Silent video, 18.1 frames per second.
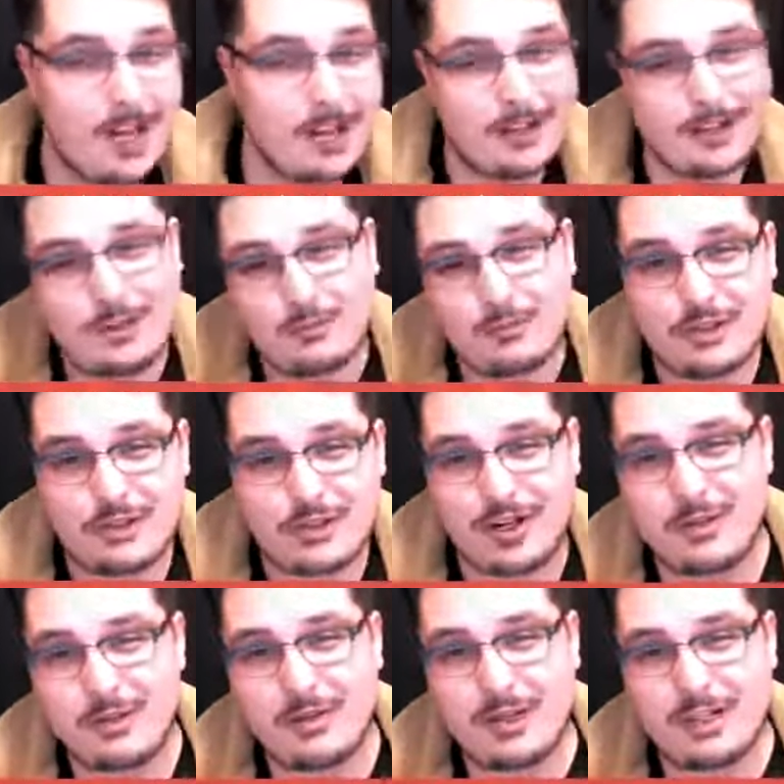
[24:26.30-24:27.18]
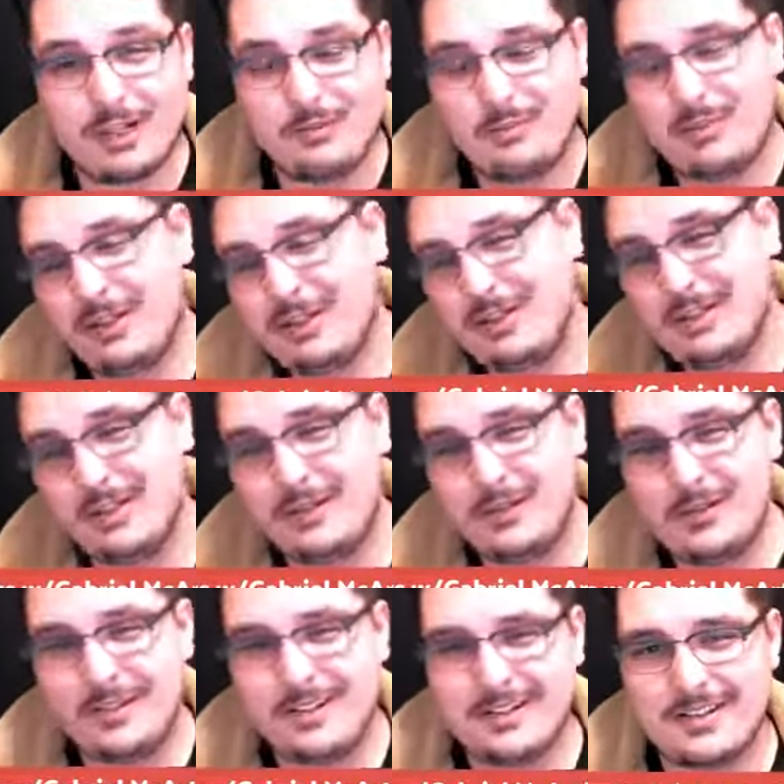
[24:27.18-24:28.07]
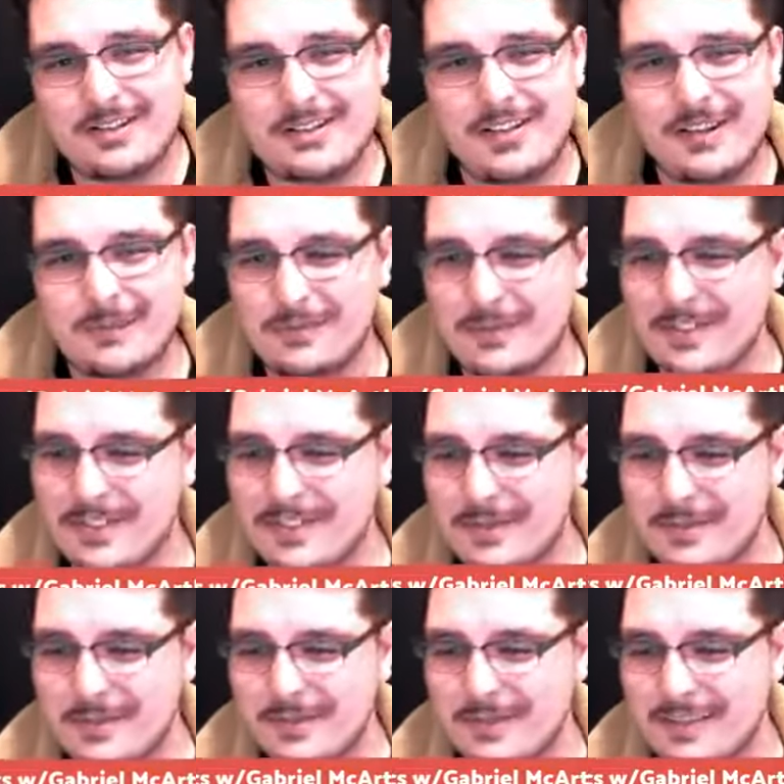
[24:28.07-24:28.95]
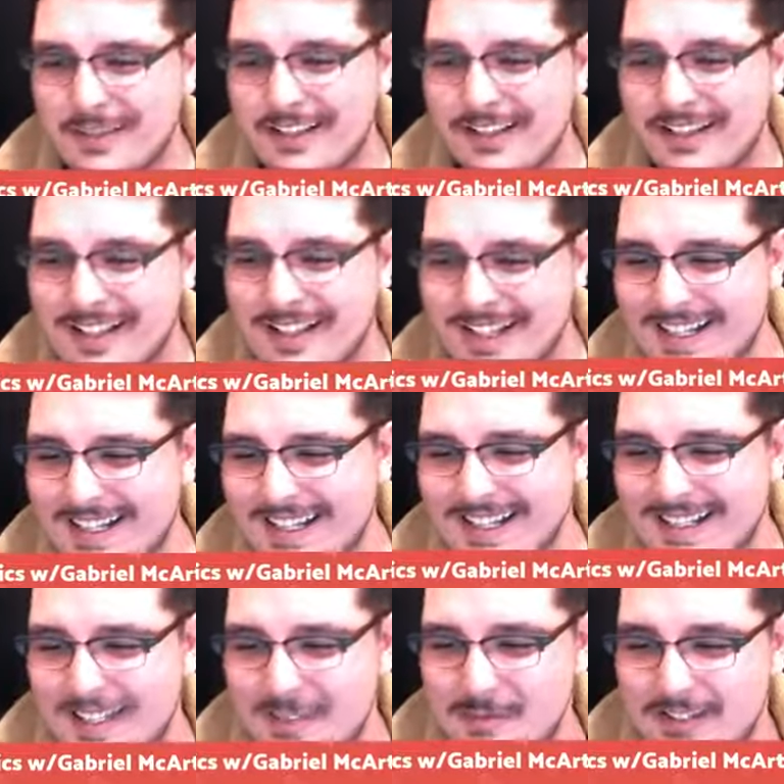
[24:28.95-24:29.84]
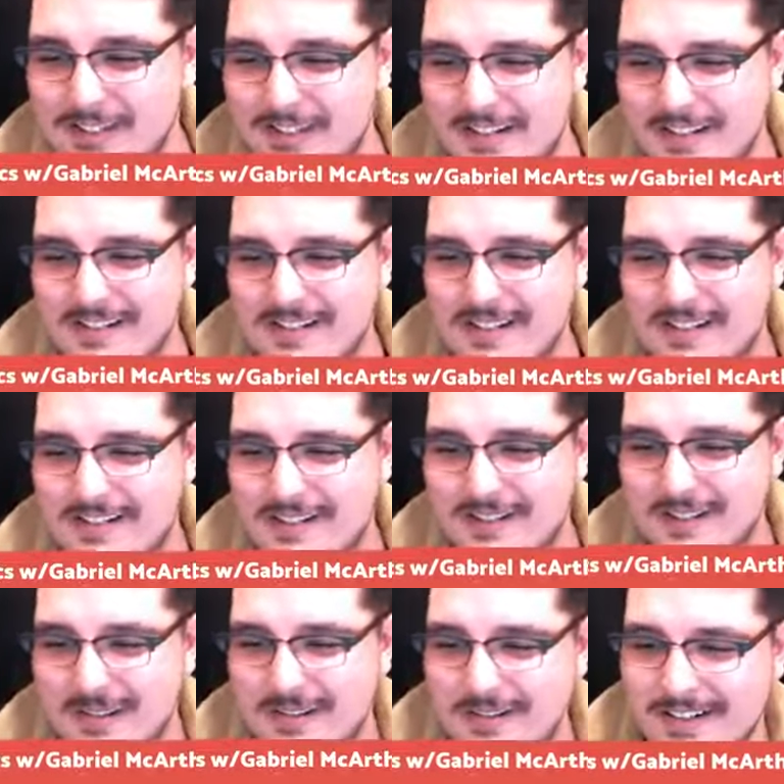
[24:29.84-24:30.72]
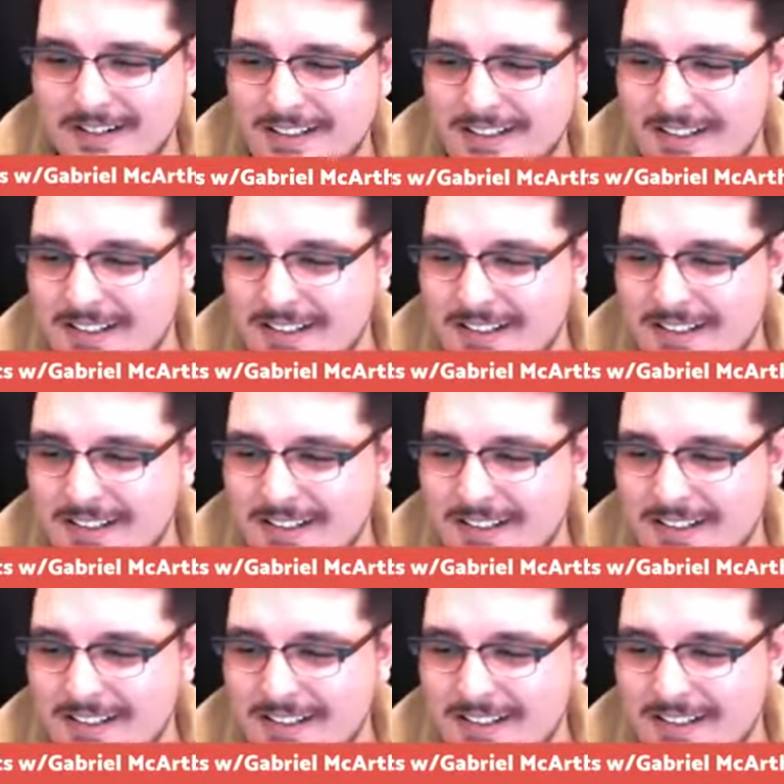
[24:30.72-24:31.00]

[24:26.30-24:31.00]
could be cherry picking, but there's definitely some similarities there too.